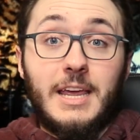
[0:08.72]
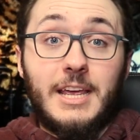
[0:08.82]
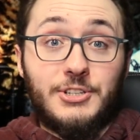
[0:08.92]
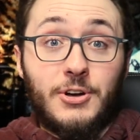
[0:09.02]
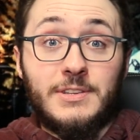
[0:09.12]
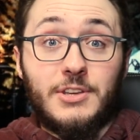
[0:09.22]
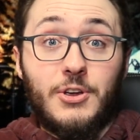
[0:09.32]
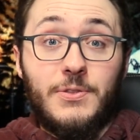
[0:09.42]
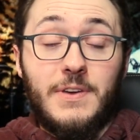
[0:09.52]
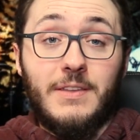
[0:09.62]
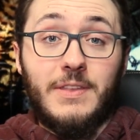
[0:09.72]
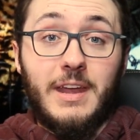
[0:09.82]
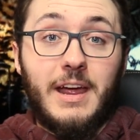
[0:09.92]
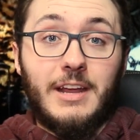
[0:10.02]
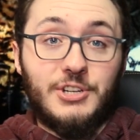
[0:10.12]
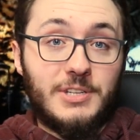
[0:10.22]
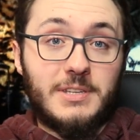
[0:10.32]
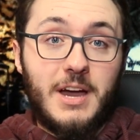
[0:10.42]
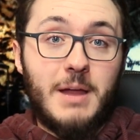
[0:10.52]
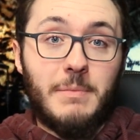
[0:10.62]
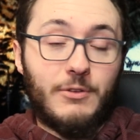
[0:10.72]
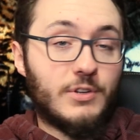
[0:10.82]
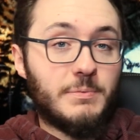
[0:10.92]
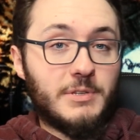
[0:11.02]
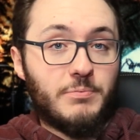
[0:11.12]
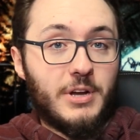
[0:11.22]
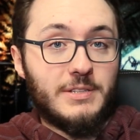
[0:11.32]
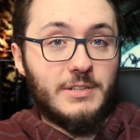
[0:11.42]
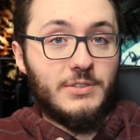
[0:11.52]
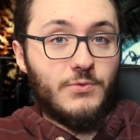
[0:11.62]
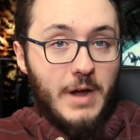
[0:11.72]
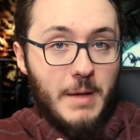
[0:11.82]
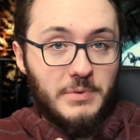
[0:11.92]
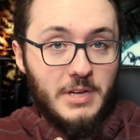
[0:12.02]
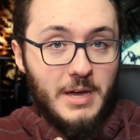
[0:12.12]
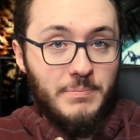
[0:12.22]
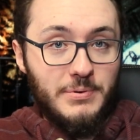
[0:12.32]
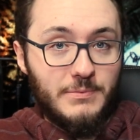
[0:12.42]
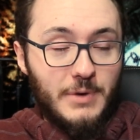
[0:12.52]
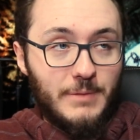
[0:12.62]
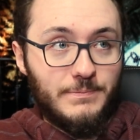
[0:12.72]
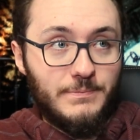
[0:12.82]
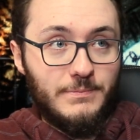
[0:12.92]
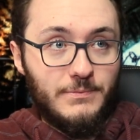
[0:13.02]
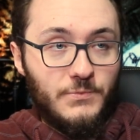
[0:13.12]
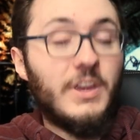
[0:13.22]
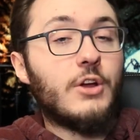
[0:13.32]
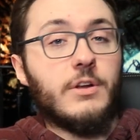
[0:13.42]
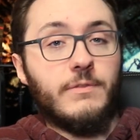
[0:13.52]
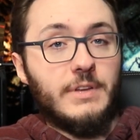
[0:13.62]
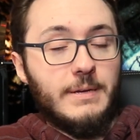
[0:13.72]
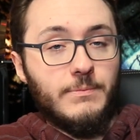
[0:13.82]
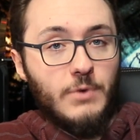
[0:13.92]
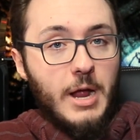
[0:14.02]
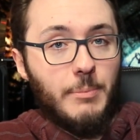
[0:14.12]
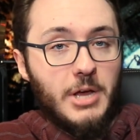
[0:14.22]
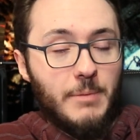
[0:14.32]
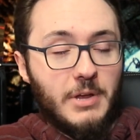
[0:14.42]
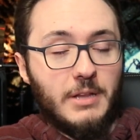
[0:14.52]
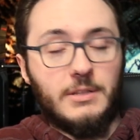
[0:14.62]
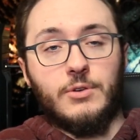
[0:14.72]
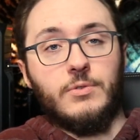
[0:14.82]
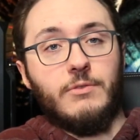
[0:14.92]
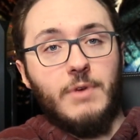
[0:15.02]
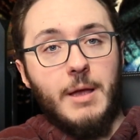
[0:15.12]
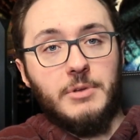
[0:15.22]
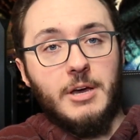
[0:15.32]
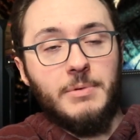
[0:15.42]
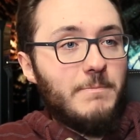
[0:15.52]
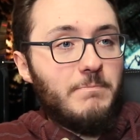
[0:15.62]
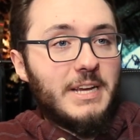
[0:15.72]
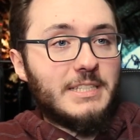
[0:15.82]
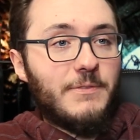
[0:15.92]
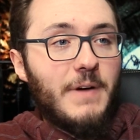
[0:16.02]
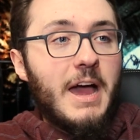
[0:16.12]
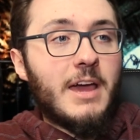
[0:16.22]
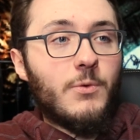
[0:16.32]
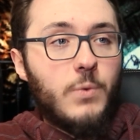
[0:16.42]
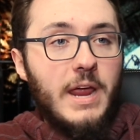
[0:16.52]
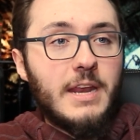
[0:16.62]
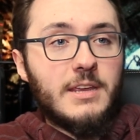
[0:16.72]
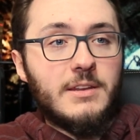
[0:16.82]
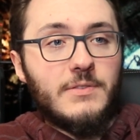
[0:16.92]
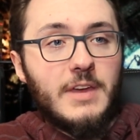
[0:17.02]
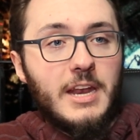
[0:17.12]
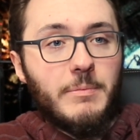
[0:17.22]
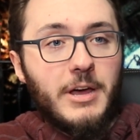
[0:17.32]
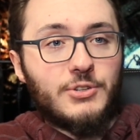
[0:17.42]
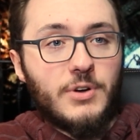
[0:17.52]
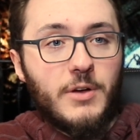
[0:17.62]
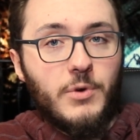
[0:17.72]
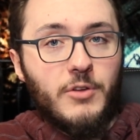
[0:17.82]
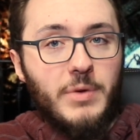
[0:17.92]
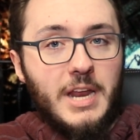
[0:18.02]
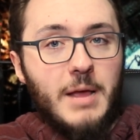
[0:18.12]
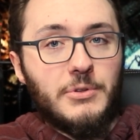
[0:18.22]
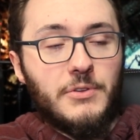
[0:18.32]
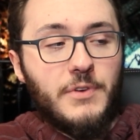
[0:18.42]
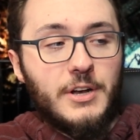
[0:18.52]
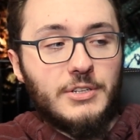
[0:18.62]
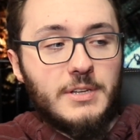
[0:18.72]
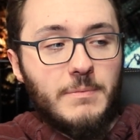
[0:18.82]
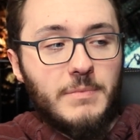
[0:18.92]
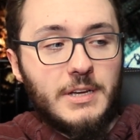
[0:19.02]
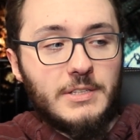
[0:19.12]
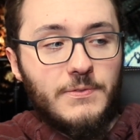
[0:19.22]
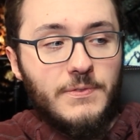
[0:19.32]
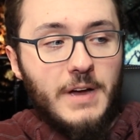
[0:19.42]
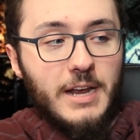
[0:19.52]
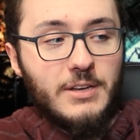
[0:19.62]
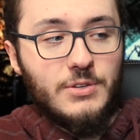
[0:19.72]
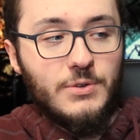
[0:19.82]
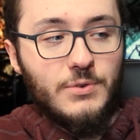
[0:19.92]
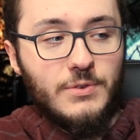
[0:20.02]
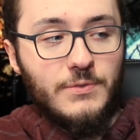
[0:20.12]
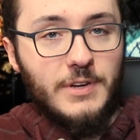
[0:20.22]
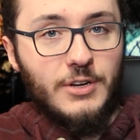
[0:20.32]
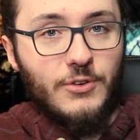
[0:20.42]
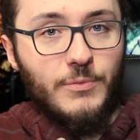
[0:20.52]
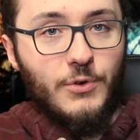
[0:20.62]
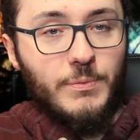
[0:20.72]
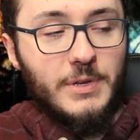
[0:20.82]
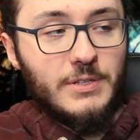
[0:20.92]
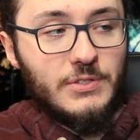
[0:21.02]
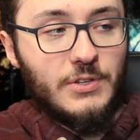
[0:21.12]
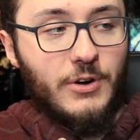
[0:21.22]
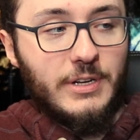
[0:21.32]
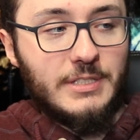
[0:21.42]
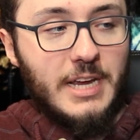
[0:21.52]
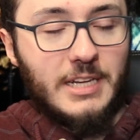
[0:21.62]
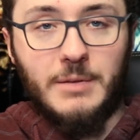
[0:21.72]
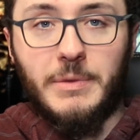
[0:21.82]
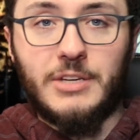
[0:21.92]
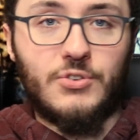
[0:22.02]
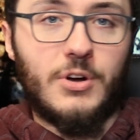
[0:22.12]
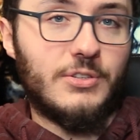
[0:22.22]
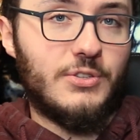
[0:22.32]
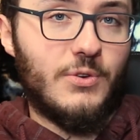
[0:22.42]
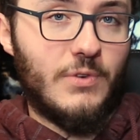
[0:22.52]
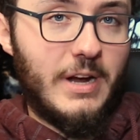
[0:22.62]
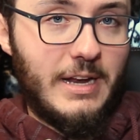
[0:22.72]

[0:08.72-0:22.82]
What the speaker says: It sure is a good thing that I just got my Christmas presents wrapped up. Well, figuratively wrapped up, not literally wrapped up. Because if I had waited, then I'm not sure I would have been able to finish them, because fine-tuned finger movements aren't exactly my strong suit right